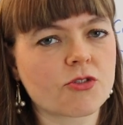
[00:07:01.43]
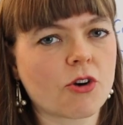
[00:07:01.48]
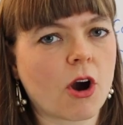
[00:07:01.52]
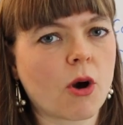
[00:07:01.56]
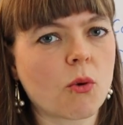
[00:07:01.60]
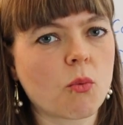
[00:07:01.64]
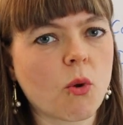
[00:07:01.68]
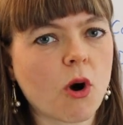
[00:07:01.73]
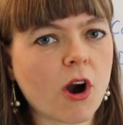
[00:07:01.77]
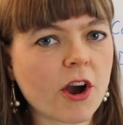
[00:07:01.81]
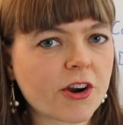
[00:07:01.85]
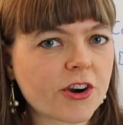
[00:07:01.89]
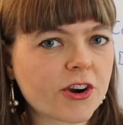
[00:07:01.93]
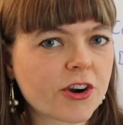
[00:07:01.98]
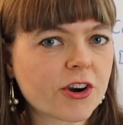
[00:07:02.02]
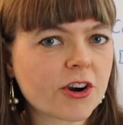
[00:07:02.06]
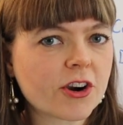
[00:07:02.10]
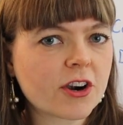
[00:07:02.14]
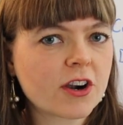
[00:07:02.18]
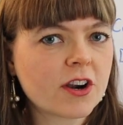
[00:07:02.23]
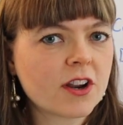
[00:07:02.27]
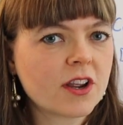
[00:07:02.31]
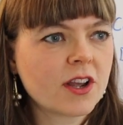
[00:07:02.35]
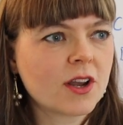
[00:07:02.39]
draw
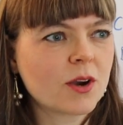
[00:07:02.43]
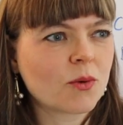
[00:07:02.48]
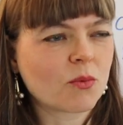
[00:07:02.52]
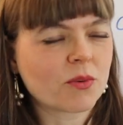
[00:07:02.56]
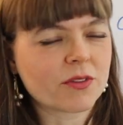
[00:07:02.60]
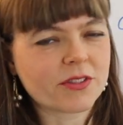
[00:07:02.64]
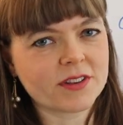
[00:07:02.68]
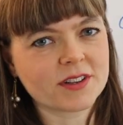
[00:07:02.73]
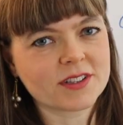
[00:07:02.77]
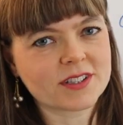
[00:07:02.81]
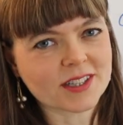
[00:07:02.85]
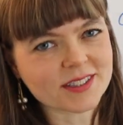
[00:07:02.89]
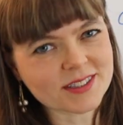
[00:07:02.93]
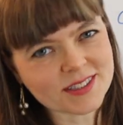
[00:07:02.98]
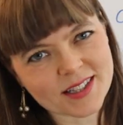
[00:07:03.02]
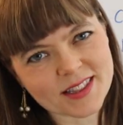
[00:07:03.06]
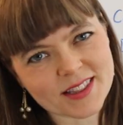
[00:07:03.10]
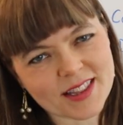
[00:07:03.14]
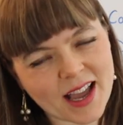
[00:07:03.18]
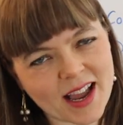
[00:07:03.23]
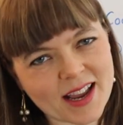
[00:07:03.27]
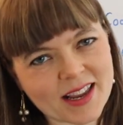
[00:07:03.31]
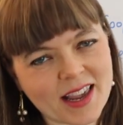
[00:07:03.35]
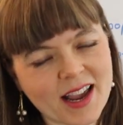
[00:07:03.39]
water well
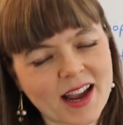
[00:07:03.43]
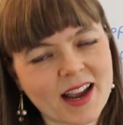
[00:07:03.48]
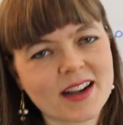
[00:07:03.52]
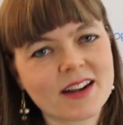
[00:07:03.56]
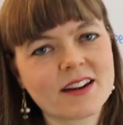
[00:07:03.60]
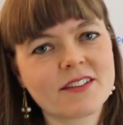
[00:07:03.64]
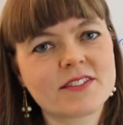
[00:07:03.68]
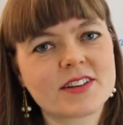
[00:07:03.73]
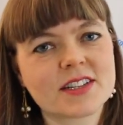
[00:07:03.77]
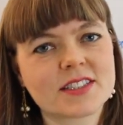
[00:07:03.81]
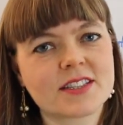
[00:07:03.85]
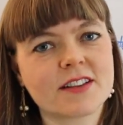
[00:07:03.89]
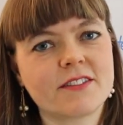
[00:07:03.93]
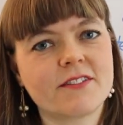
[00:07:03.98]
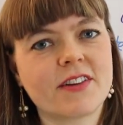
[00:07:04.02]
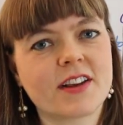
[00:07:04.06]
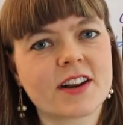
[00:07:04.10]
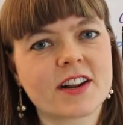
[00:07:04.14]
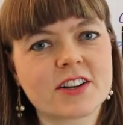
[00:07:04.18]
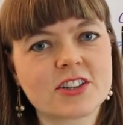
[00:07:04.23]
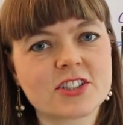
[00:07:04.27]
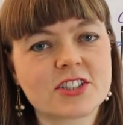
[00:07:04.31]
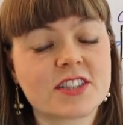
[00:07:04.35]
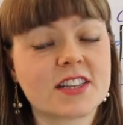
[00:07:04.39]
doesn't that kind of
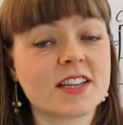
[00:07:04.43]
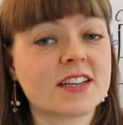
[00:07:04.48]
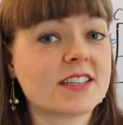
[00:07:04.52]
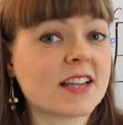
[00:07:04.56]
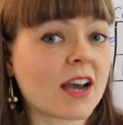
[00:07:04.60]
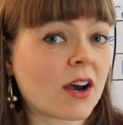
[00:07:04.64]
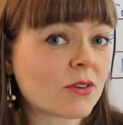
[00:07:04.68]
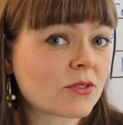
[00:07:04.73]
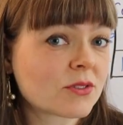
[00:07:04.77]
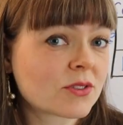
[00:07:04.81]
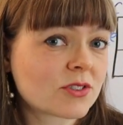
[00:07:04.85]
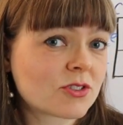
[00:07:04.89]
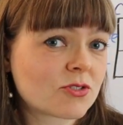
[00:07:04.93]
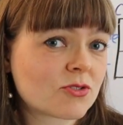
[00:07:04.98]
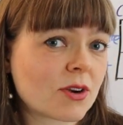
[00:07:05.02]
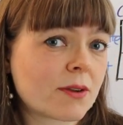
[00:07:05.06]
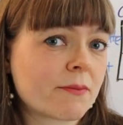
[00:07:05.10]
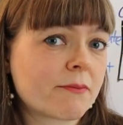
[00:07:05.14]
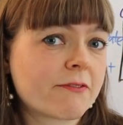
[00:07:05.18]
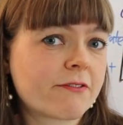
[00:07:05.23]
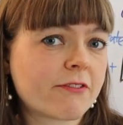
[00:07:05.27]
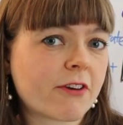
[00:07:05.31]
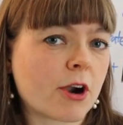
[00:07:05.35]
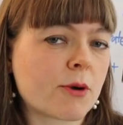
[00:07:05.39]
disadvantage the
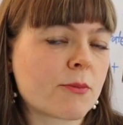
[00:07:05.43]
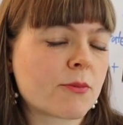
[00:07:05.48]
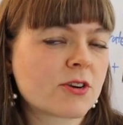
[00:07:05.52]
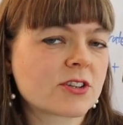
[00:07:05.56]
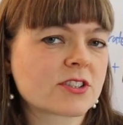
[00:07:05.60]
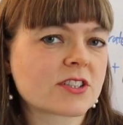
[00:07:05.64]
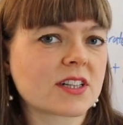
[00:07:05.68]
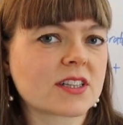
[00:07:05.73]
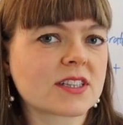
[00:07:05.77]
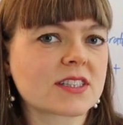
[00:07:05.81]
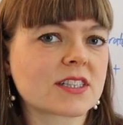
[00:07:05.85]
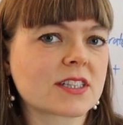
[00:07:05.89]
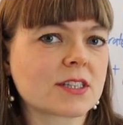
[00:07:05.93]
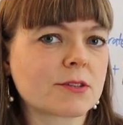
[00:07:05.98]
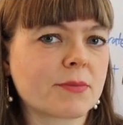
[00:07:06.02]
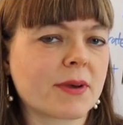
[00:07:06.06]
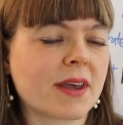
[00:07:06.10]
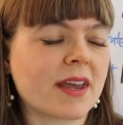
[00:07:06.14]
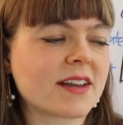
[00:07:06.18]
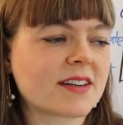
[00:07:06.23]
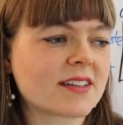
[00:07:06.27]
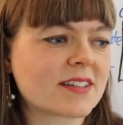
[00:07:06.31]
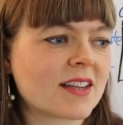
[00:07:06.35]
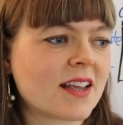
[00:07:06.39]
downstream farmers a little
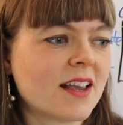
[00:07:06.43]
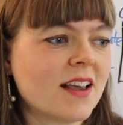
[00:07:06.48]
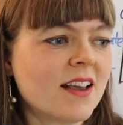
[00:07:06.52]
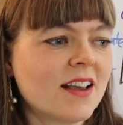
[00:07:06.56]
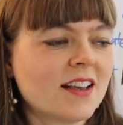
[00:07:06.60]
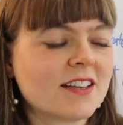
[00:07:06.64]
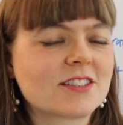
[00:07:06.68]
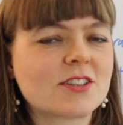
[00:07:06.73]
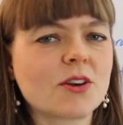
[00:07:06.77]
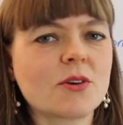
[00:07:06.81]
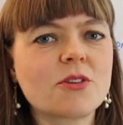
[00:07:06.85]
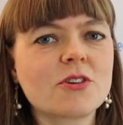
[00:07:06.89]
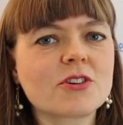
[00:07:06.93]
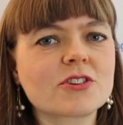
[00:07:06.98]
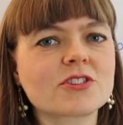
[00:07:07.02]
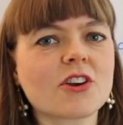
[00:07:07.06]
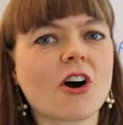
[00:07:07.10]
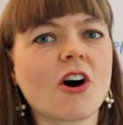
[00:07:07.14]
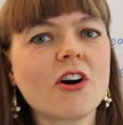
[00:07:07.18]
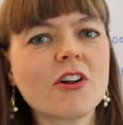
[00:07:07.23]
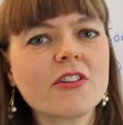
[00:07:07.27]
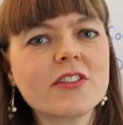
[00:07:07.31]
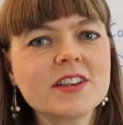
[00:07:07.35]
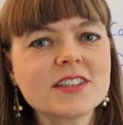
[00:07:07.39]
bit so there's
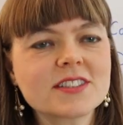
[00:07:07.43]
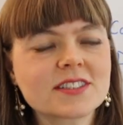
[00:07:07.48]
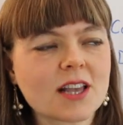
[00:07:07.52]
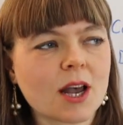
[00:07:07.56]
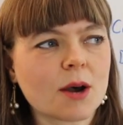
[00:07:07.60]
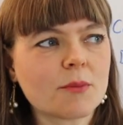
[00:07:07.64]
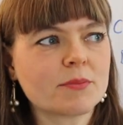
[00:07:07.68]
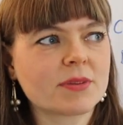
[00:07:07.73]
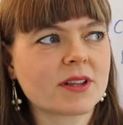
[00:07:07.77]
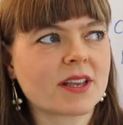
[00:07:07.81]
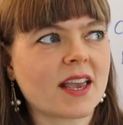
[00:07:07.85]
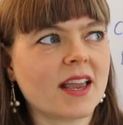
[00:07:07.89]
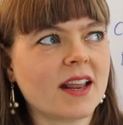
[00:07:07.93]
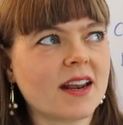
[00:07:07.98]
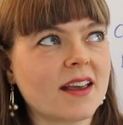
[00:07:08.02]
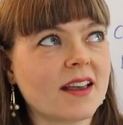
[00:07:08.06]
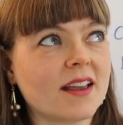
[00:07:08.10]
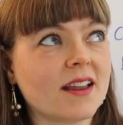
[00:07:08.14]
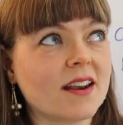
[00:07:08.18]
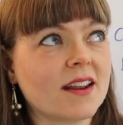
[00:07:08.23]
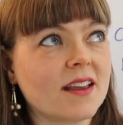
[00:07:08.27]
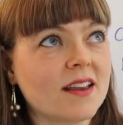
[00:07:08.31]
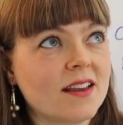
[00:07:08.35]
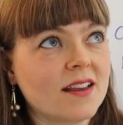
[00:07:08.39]
all these
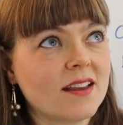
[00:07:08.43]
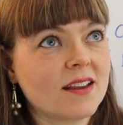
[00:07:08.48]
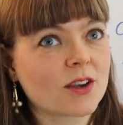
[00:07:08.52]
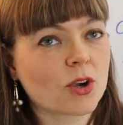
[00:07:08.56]
complicated